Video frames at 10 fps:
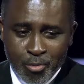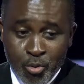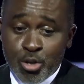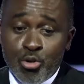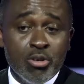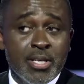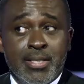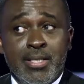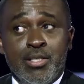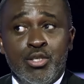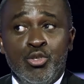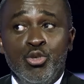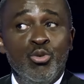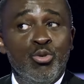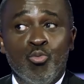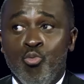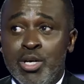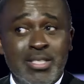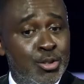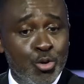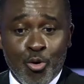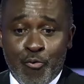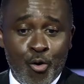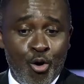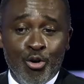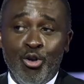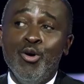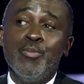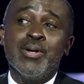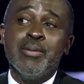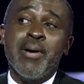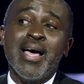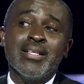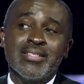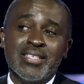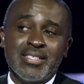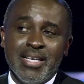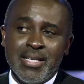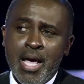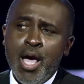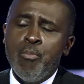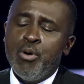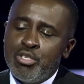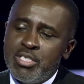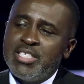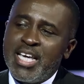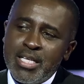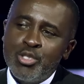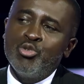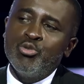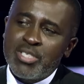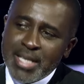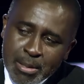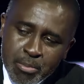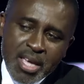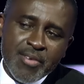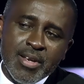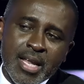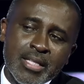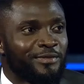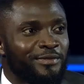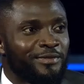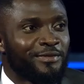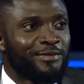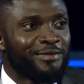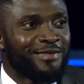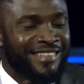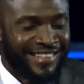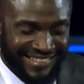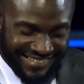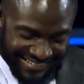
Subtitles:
when you looked at it, you wanted to go for Oloibiri, Bayelsa State, but you decided to start behaving like the host himself and